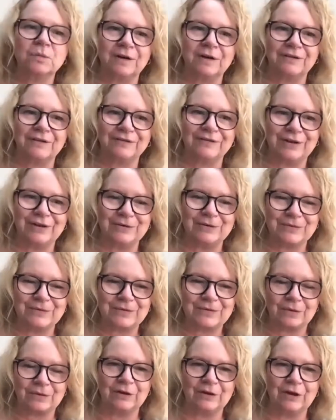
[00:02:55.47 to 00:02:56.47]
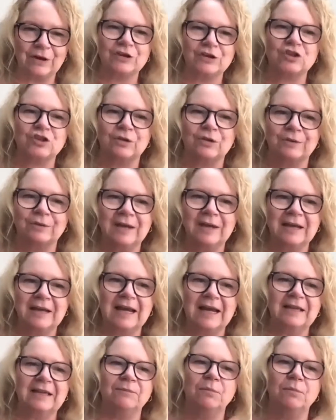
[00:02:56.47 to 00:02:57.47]
workflows or larger
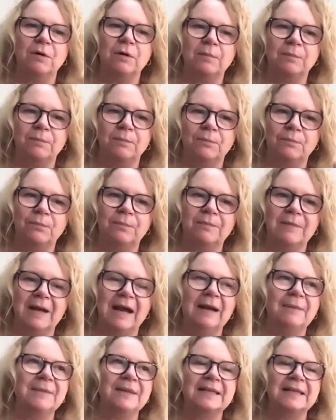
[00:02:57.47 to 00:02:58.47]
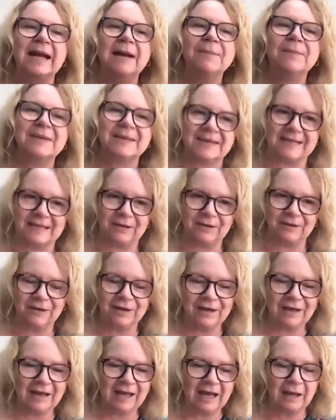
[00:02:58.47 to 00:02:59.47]
kind of more encompassing
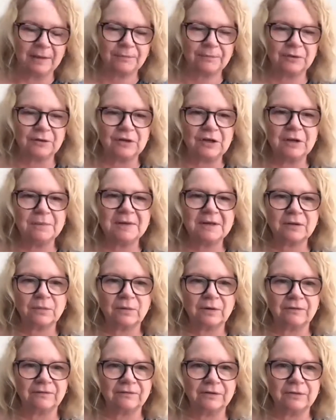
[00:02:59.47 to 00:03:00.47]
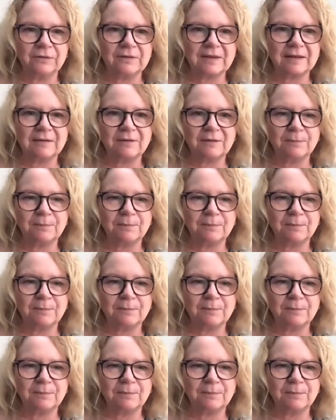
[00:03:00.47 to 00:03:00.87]
proteomics workflows, that